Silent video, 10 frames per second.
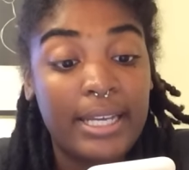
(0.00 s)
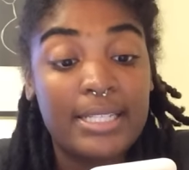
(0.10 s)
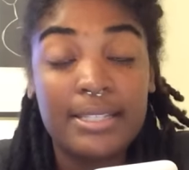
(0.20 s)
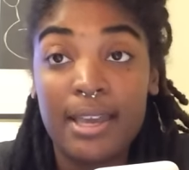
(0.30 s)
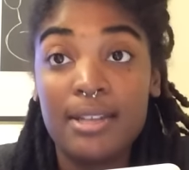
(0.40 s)
and
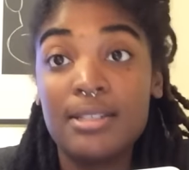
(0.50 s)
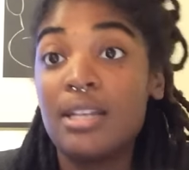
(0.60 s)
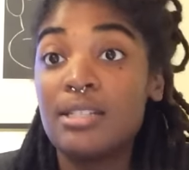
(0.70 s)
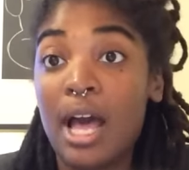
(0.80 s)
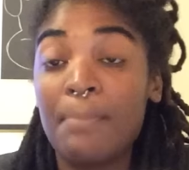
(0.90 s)
skin to
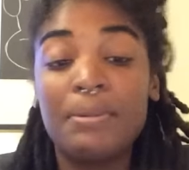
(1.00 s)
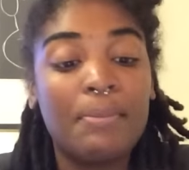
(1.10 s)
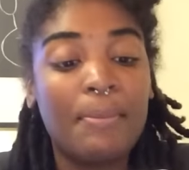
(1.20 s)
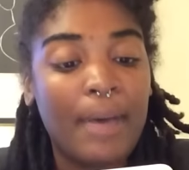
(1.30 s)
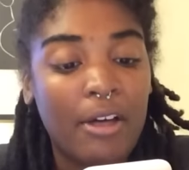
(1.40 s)
its
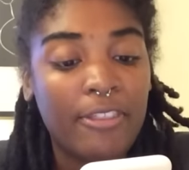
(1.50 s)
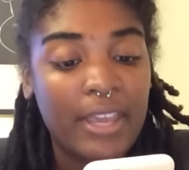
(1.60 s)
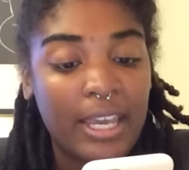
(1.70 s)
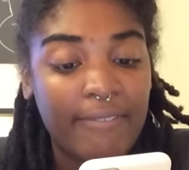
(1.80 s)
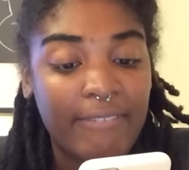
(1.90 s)
optimum health
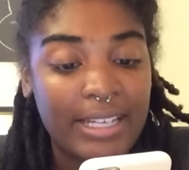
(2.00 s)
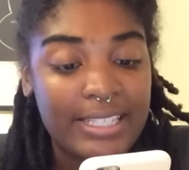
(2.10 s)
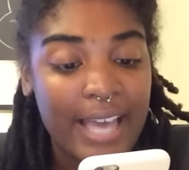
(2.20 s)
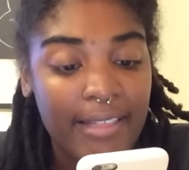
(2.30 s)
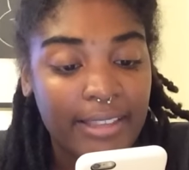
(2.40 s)
and
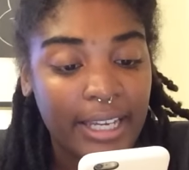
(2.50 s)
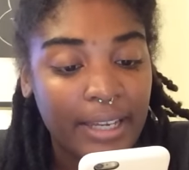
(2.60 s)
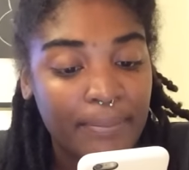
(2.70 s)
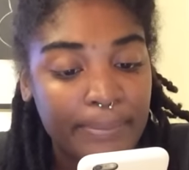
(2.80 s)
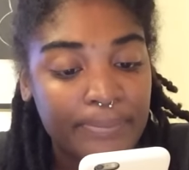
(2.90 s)
vitality.